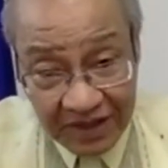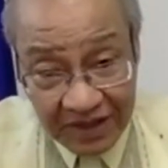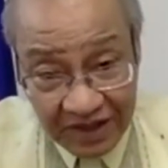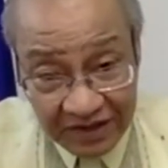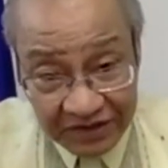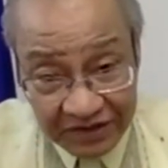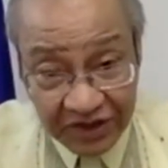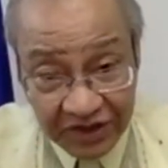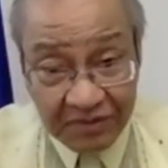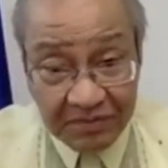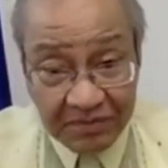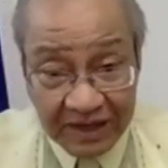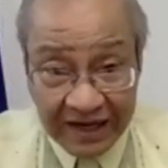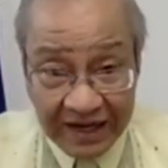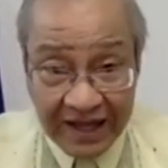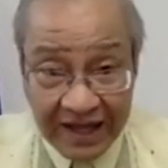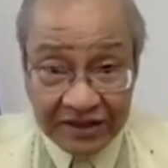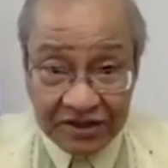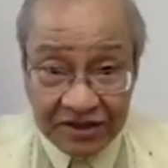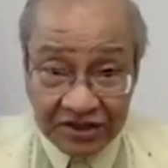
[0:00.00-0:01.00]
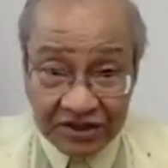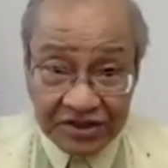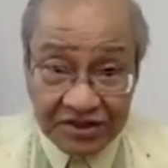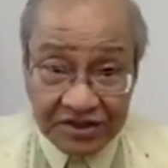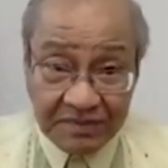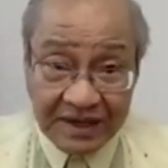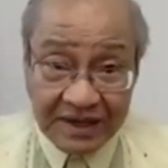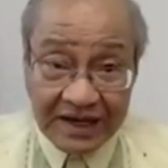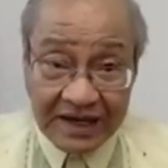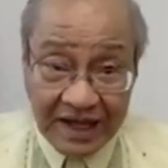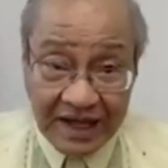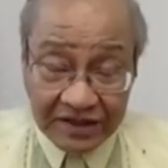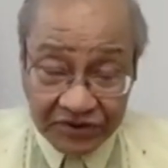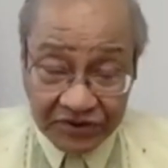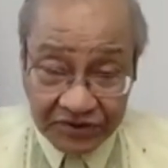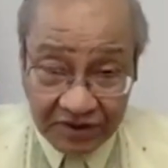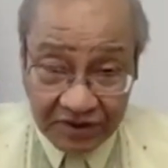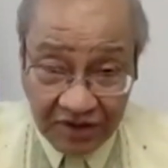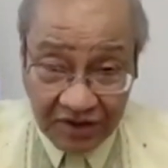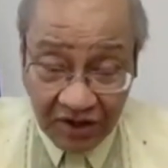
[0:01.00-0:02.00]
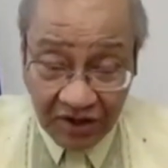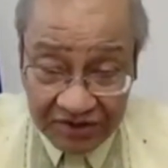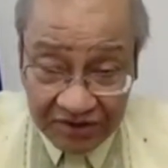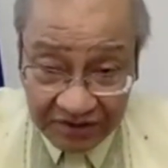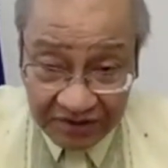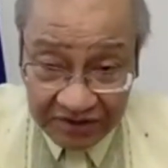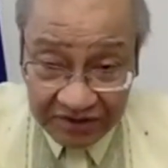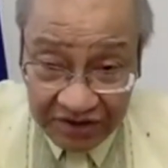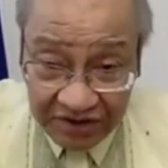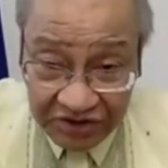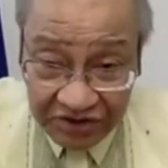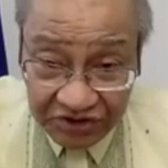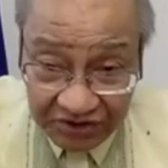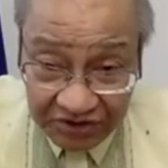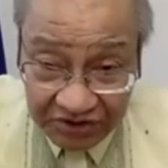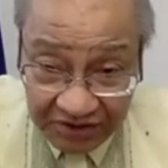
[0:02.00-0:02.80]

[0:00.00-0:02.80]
There's a bilateral consultation